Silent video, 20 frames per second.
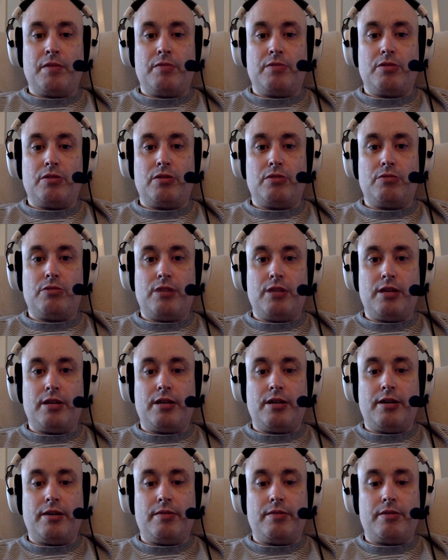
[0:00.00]
So take
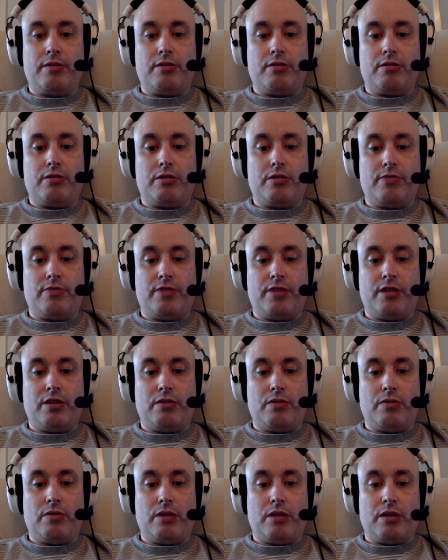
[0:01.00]
care, because this
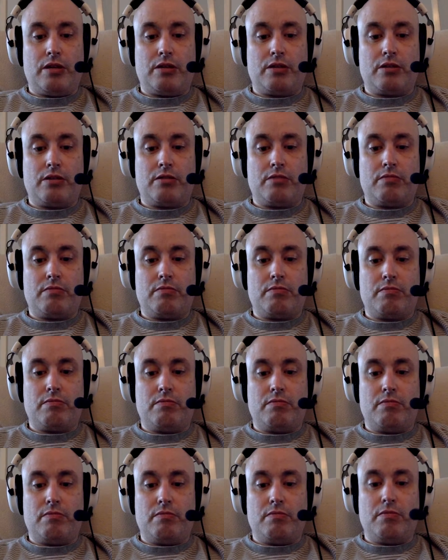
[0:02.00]
video has,
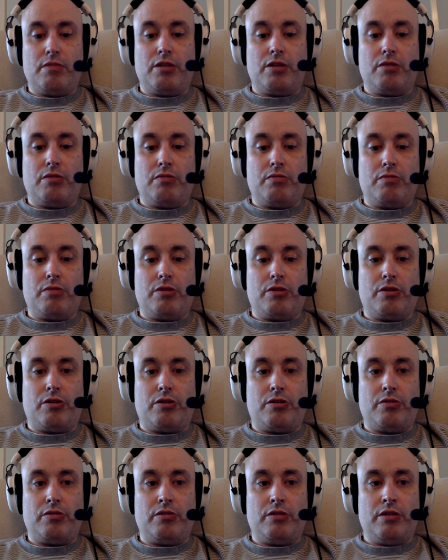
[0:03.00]
gone
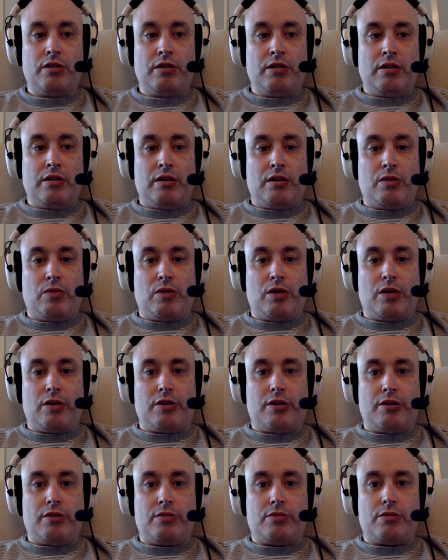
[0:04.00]
on a
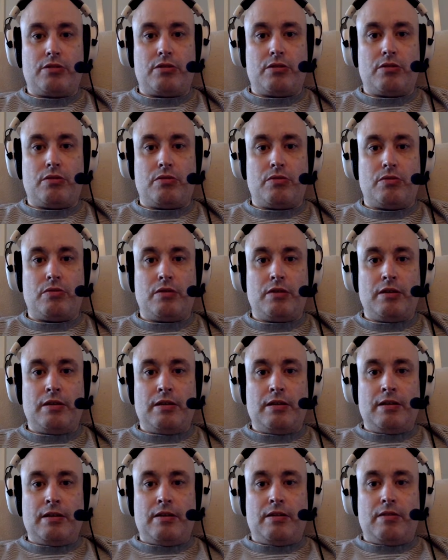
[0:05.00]
while now. So
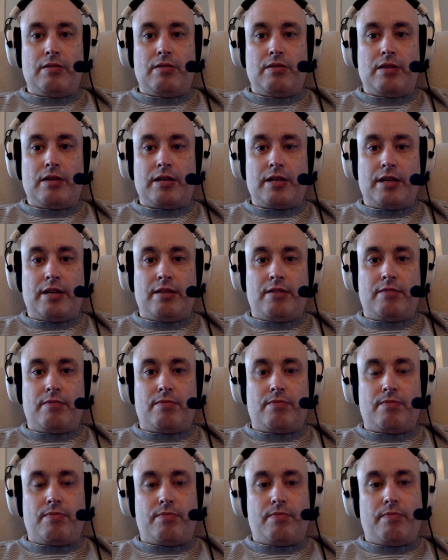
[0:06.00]
again,
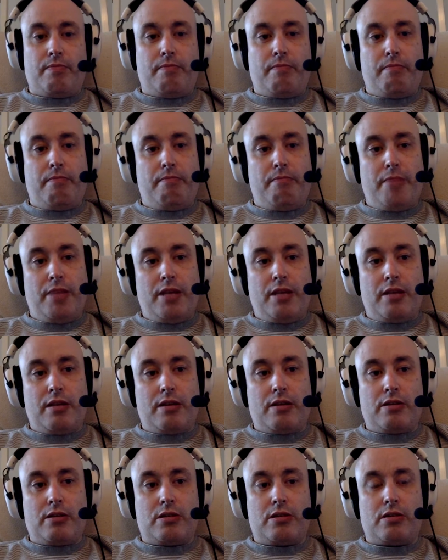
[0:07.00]
many
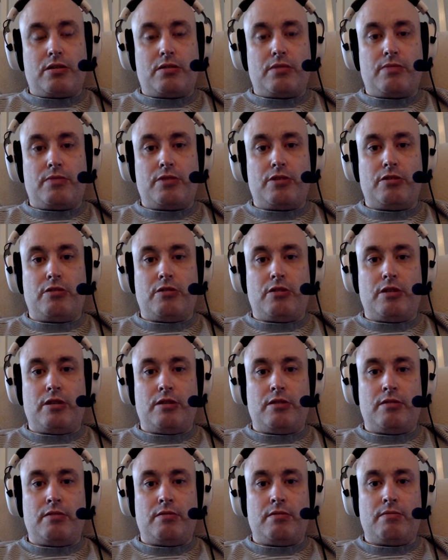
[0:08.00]
thanks for tuning
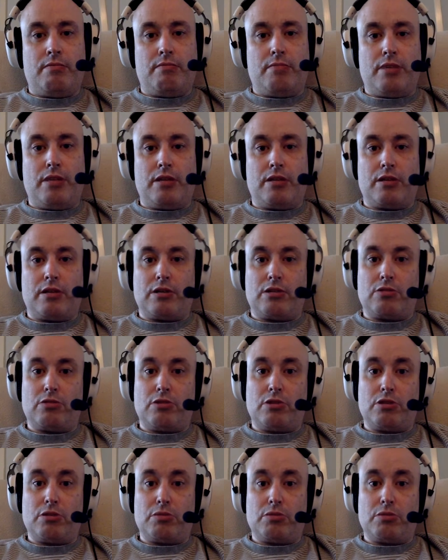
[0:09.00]
in. Many thanks for all your